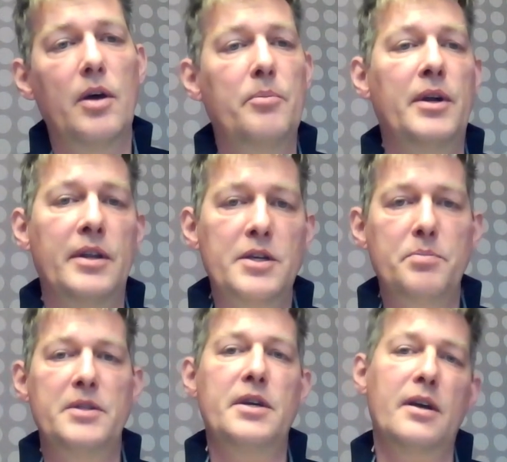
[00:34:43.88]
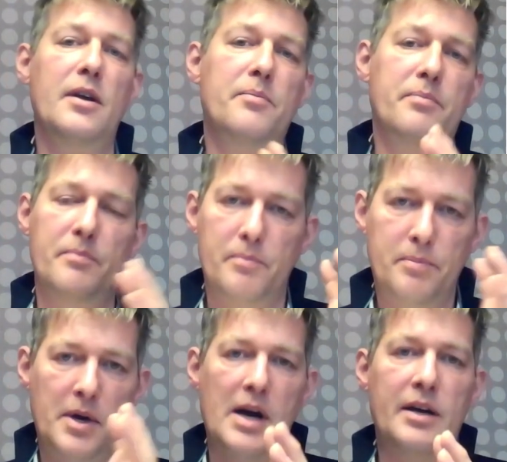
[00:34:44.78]
but this particular
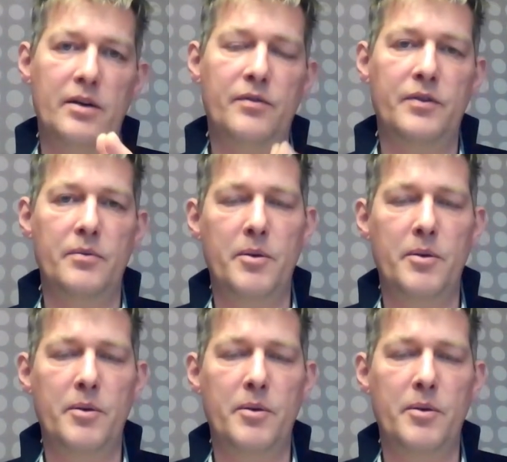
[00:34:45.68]
part of the